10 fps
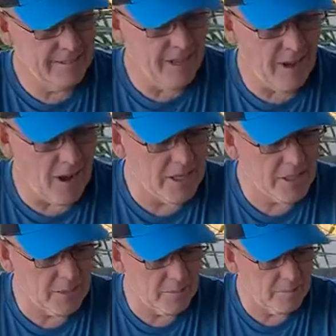
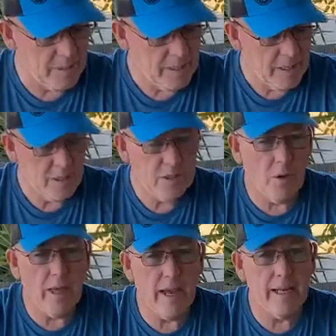Awesome. So
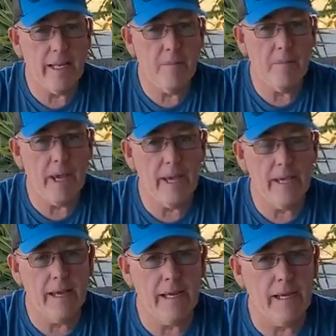that
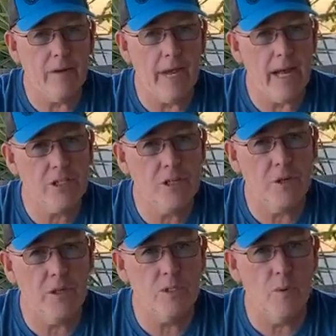eBay uh,
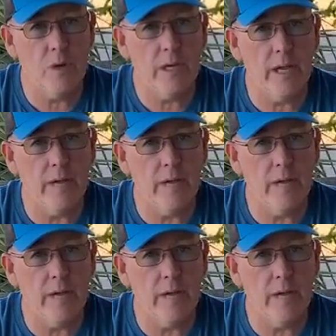International oh, is working.